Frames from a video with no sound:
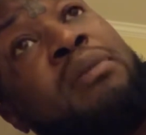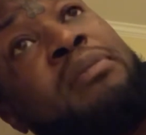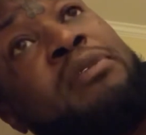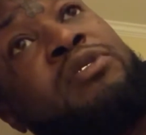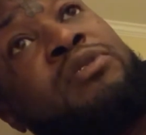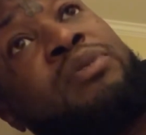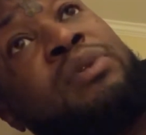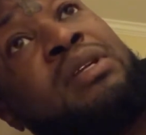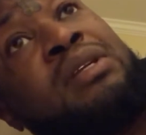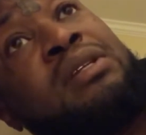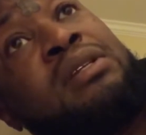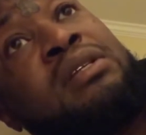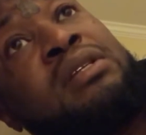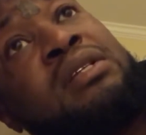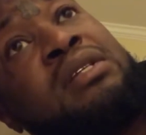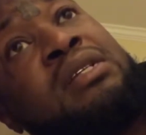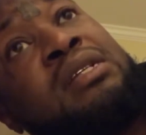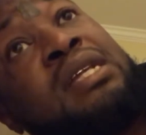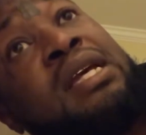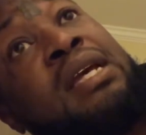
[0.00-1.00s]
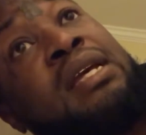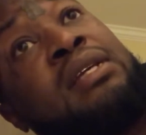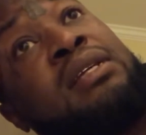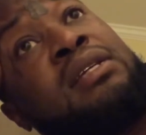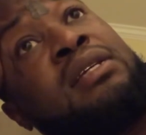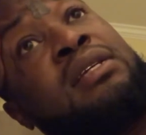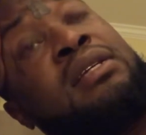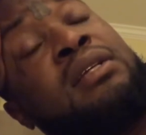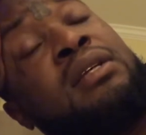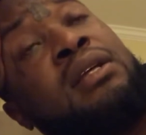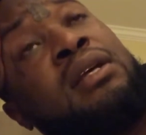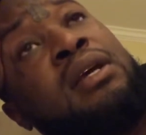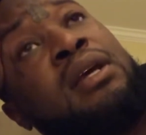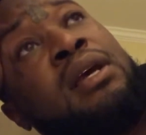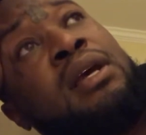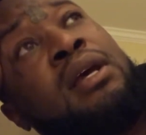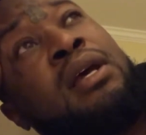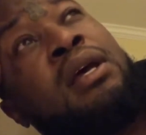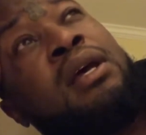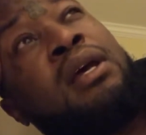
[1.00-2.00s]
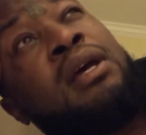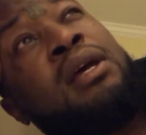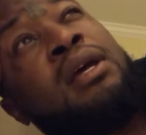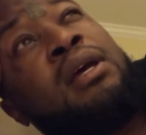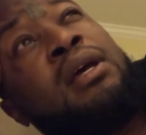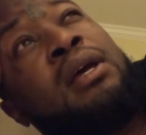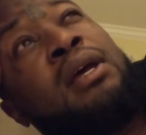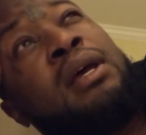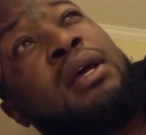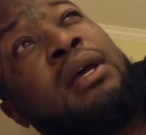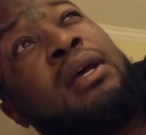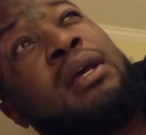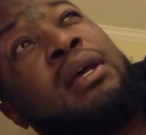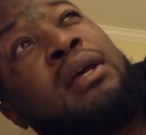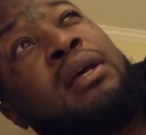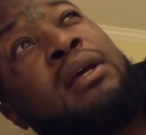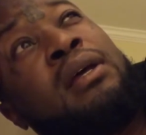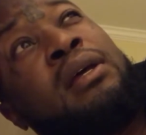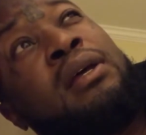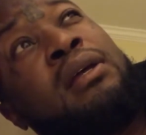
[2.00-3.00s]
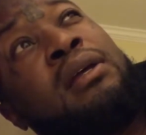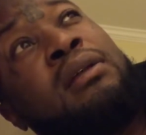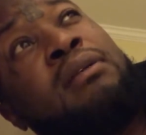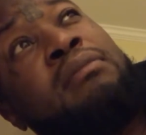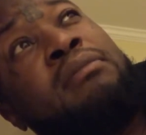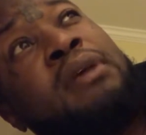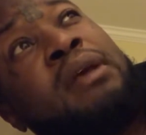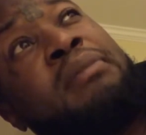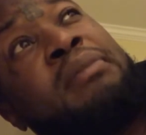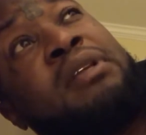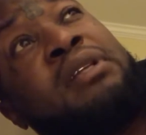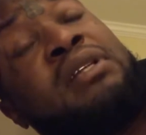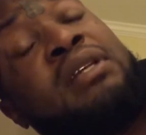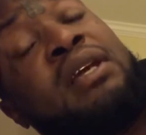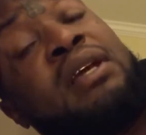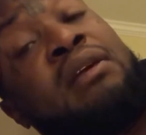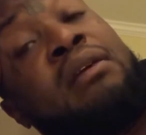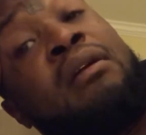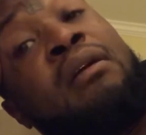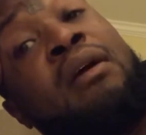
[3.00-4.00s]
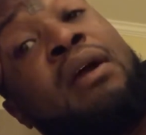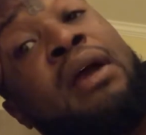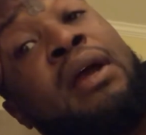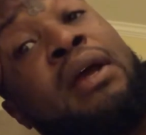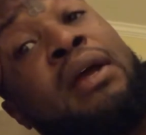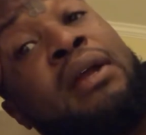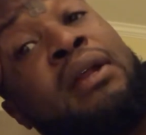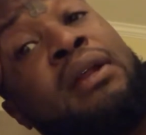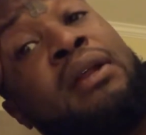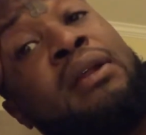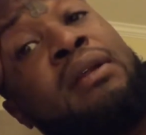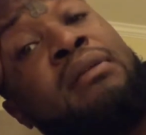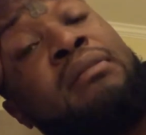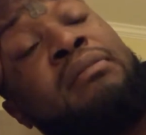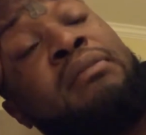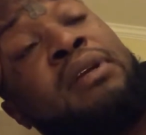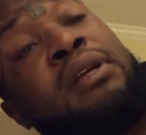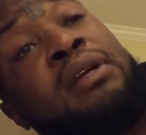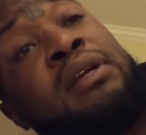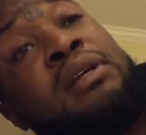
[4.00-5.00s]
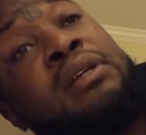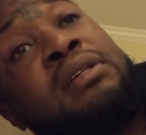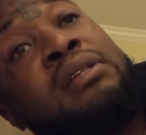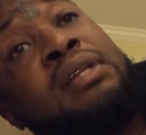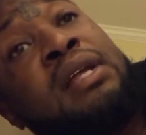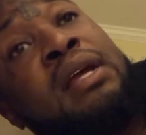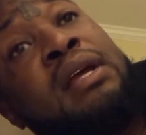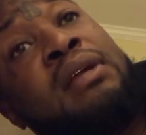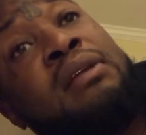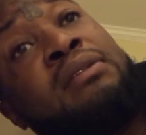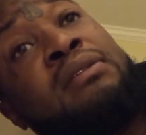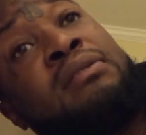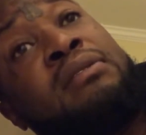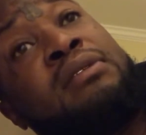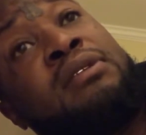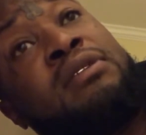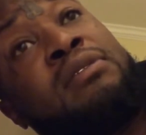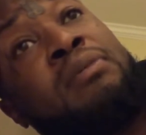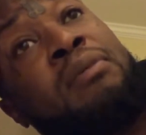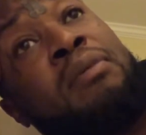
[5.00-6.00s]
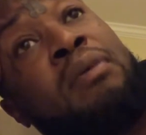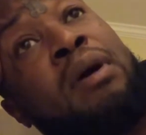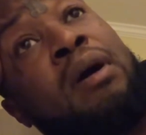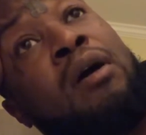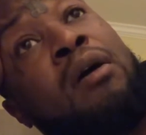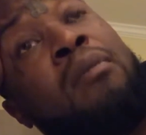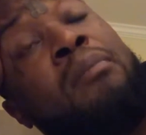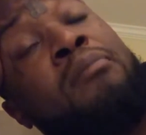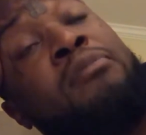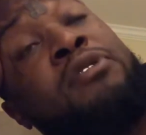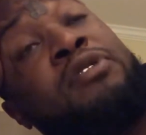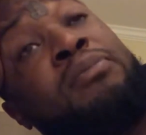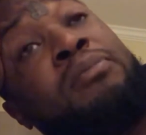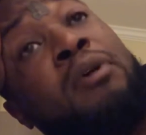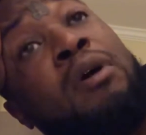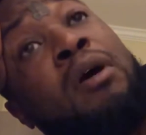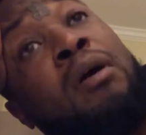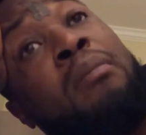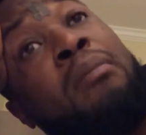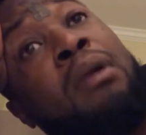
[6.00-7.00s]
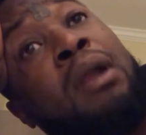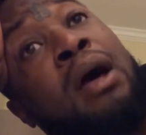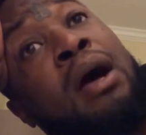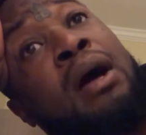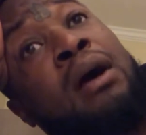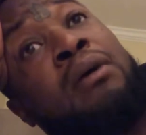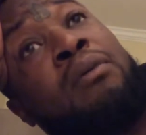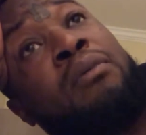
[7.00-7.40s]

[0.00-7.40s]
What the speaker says: between 6 and maybe 10 grand. because that small block